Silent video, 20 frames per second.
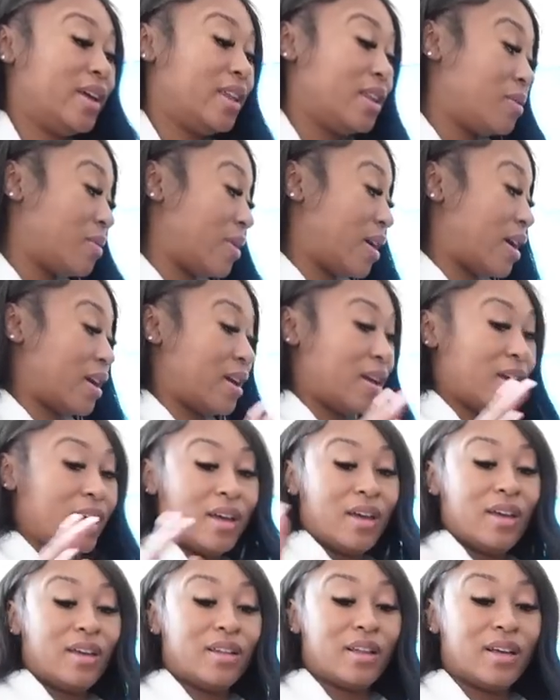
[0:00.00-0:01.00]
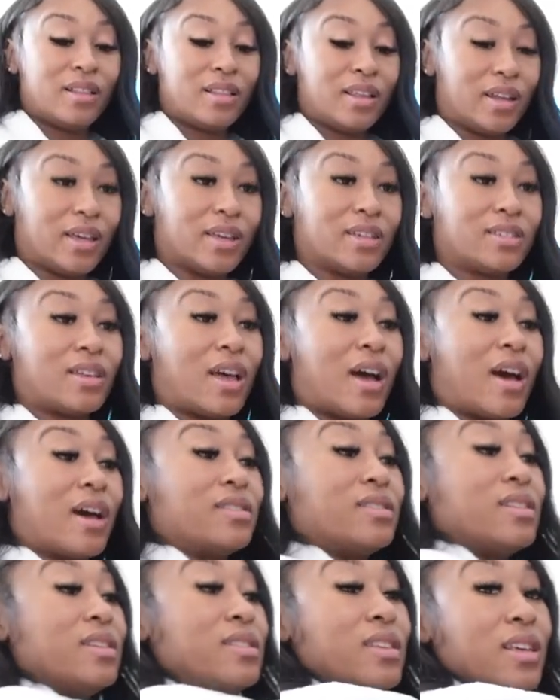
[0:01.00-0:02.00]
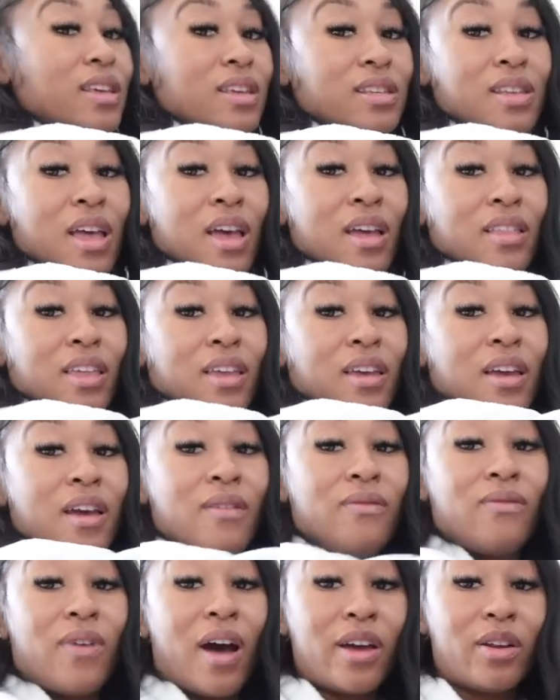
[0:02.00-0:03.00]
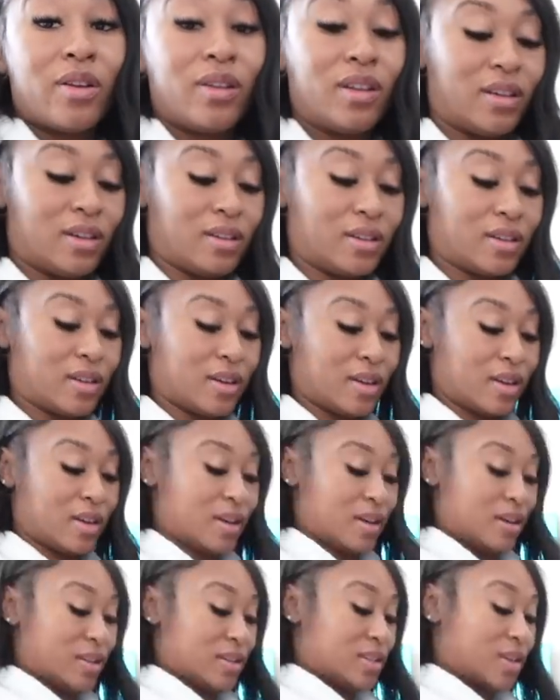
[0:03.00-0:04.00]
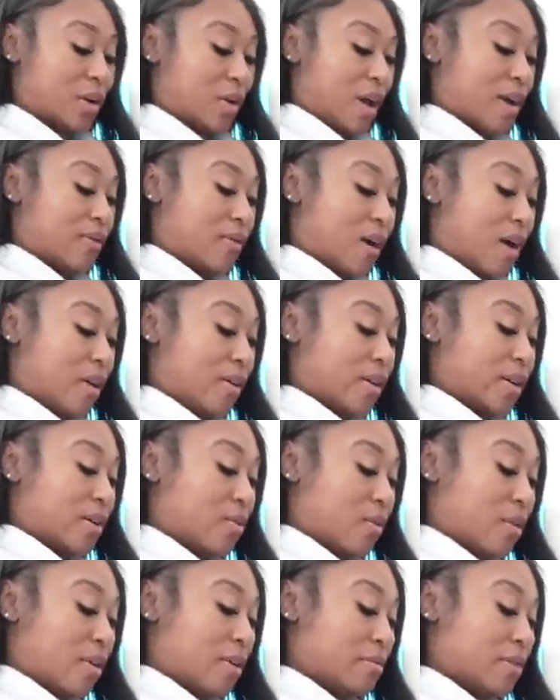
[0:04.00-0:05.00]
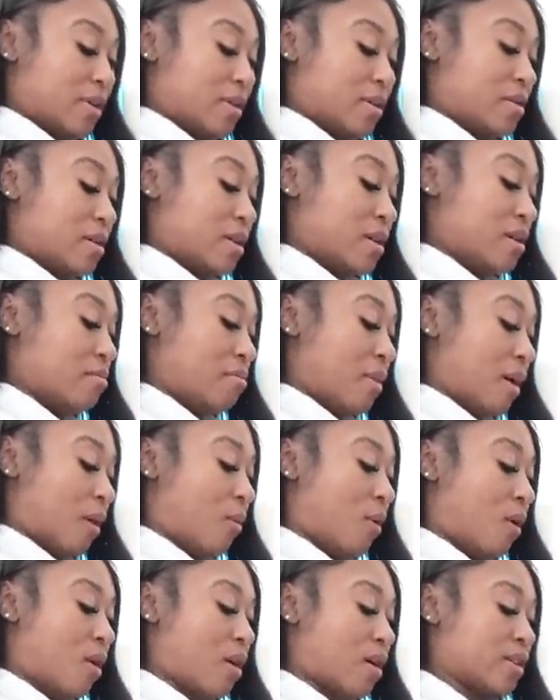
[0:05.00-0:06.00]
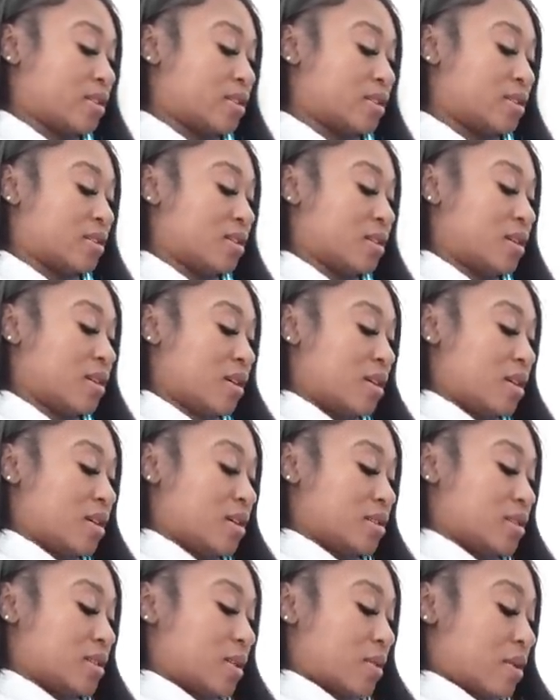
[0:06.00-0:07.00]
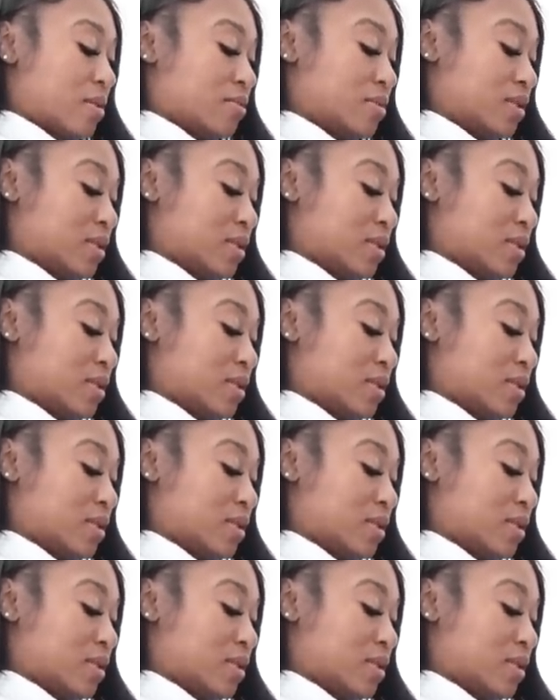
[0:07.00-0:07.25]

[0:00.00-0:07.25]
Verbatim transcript: anyway, nonetheless, guys, this is the final look. So I've already warmed up my wash. So I'm